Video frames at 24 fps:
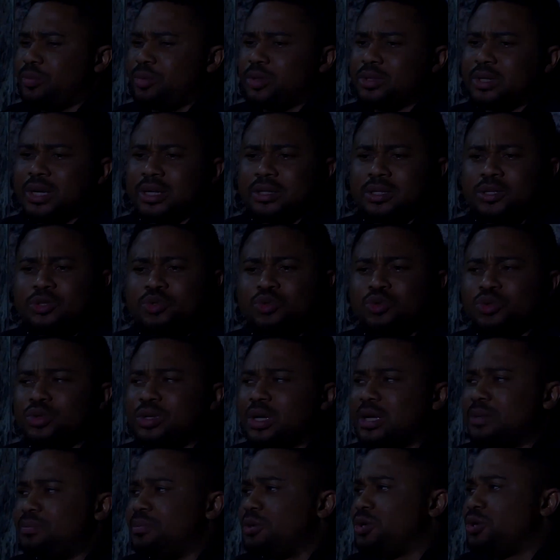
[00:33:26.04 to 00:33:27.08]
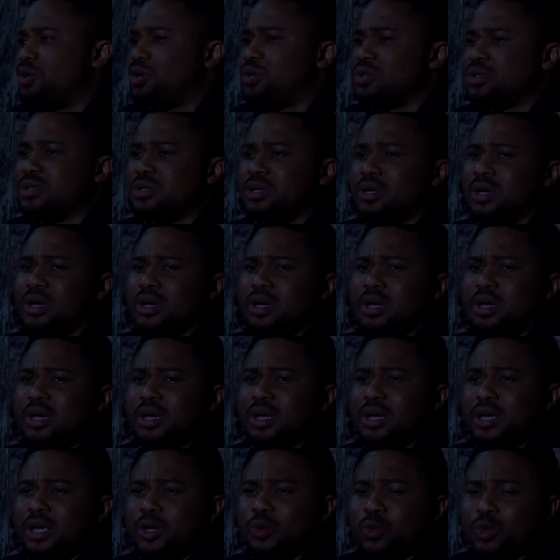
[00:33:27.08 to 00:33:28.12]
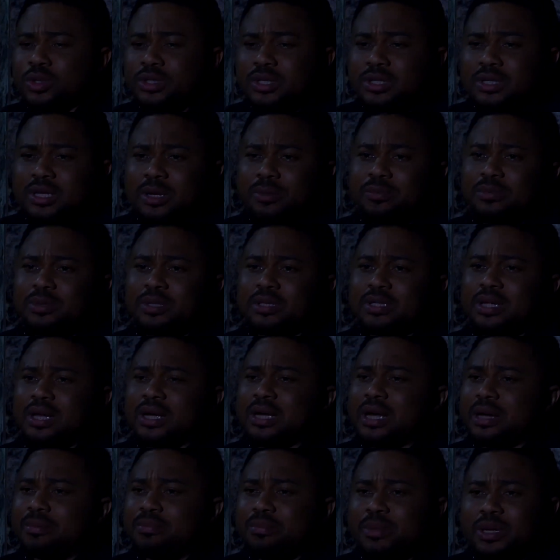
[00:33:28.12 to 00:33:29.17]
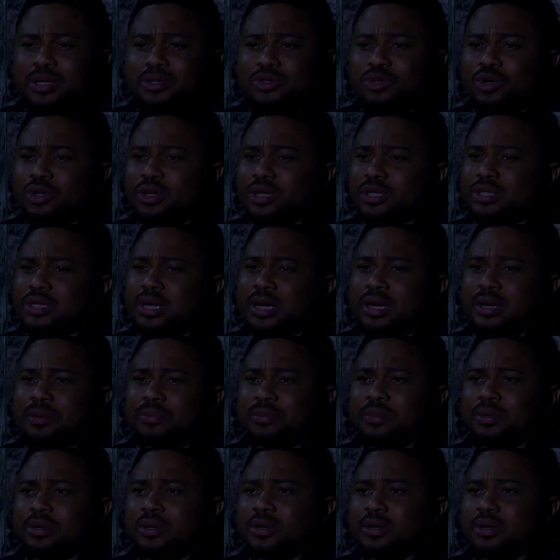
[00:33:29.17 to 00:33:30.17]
didn't do that because it was the same mistake I made the other time.